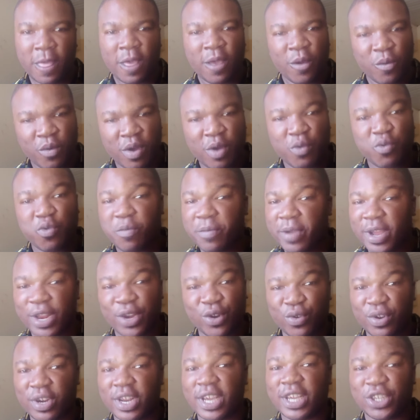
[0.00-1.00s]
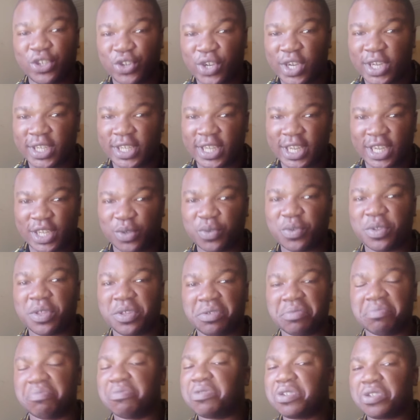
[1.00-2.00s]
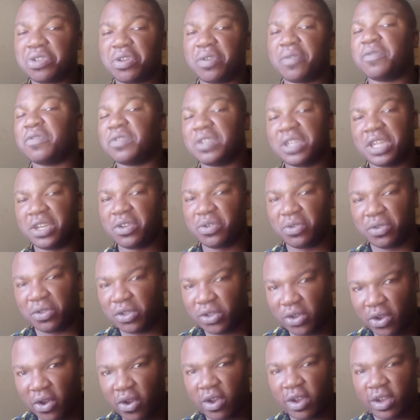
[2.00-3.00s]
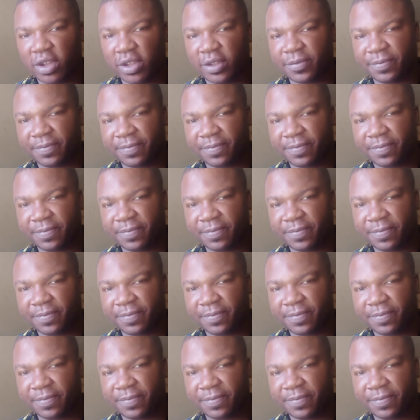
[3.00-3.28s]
When women don't enjoy sex with you, most often they don't talk,